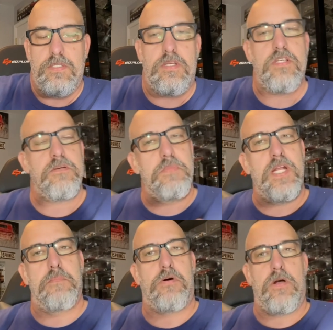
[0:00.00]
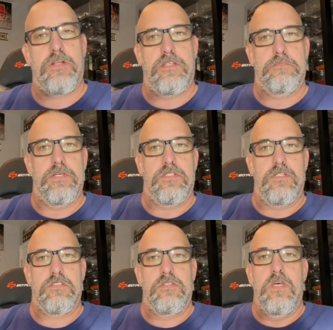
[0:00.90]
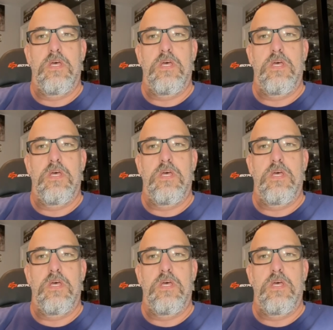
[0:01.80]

Doesn't mean I'm part of the business.